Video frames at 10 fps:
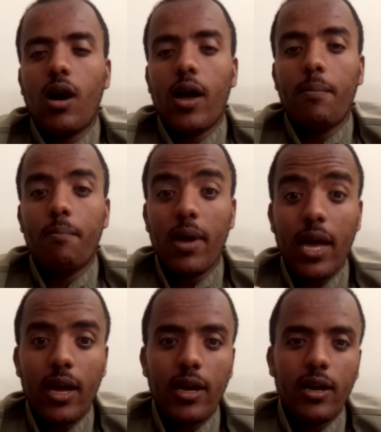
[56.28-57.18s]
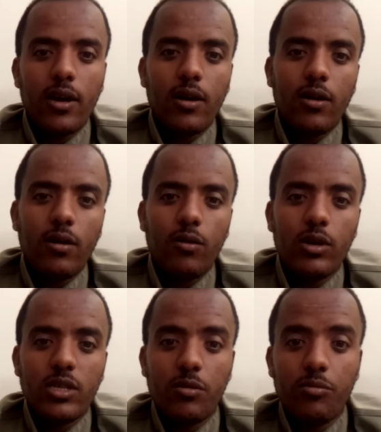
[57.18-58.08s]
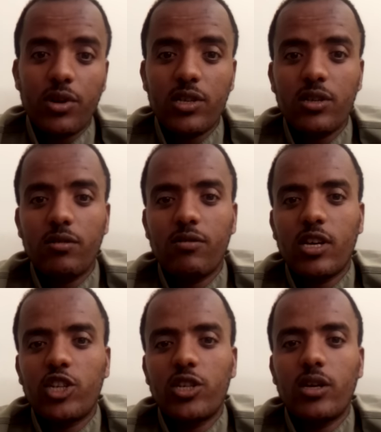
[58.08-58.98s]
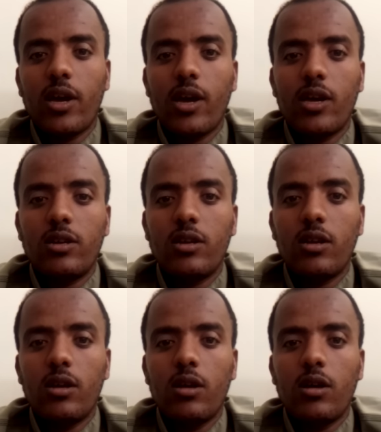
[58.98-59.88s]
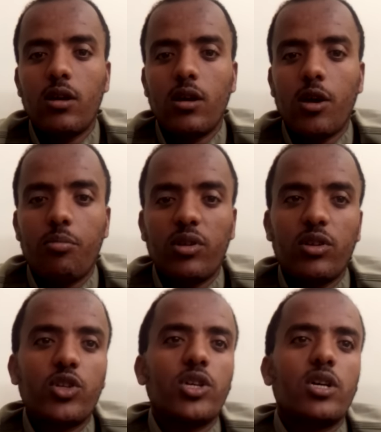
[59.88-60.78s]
I make was impressive, that she had a better